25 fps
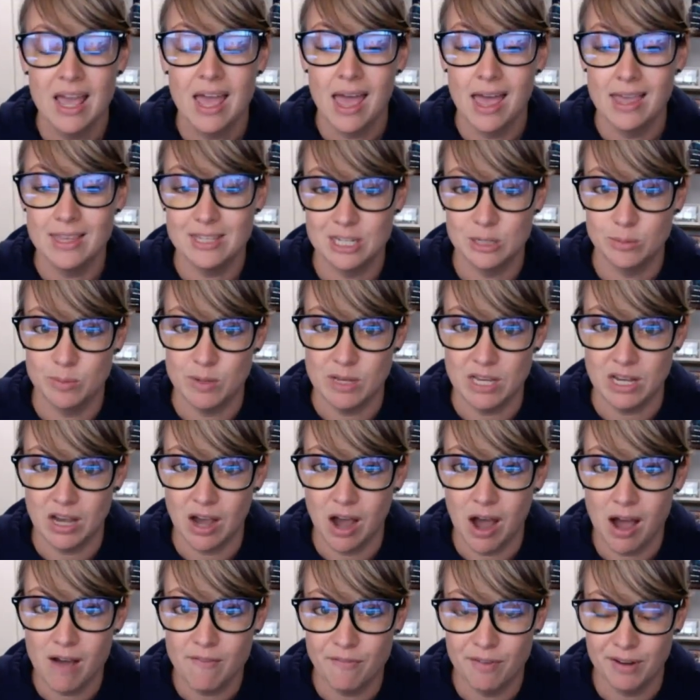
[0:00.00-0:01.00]
is to be
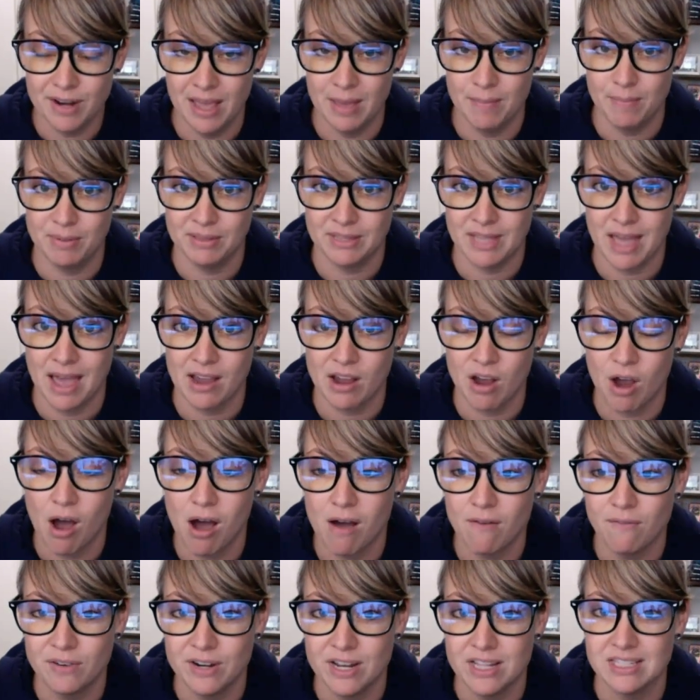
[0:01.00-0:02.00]
confident, but that
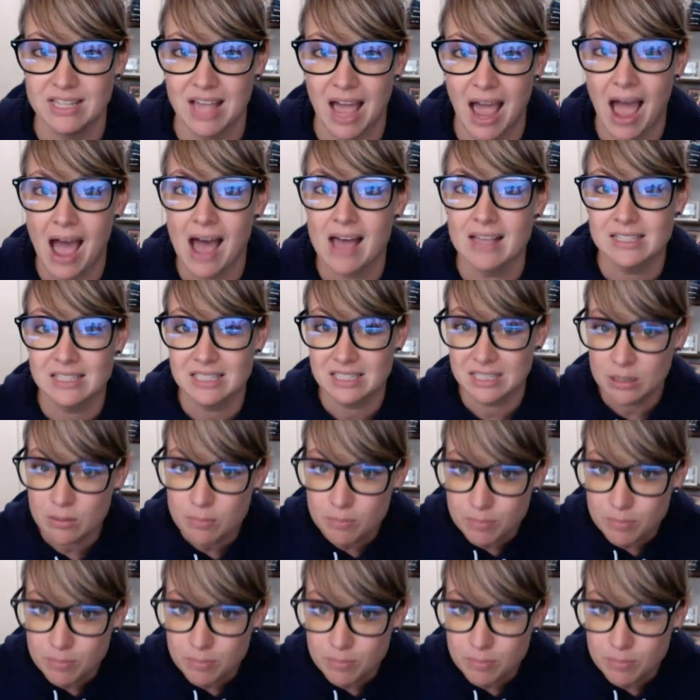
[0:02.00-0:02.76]
confidence has to